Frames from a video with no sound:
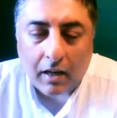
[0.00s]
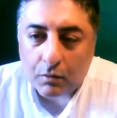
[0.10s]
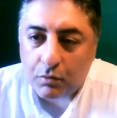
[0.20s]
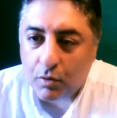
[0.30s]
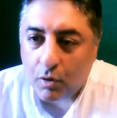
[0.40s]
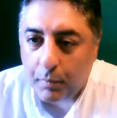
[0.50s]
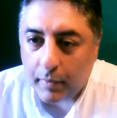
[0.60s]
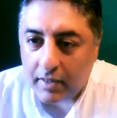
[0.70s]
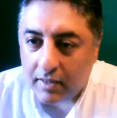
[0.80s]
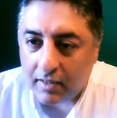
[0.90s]
how long do you
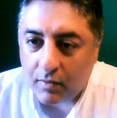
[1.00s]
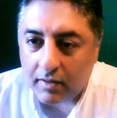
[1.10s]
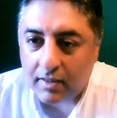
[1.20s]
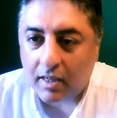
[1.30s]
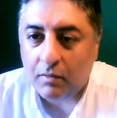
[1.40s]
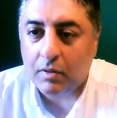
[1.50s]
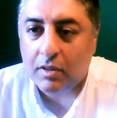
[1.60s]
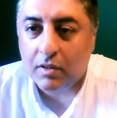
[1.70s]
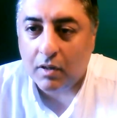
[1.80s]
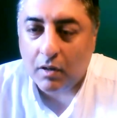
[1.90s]
operate right now
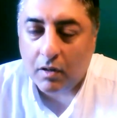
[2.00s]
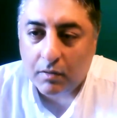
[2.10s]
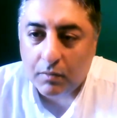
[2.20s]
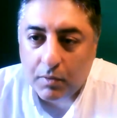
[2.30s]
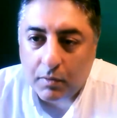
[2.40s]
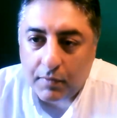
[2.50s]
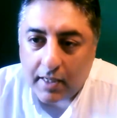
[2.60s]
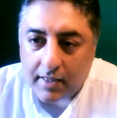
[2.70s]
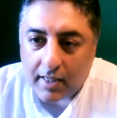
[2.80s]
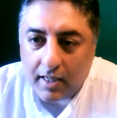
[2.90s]
with the with the
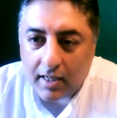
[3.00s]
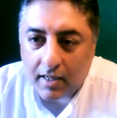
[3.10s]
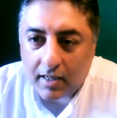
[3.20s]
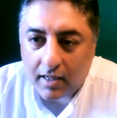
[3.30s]
VSA?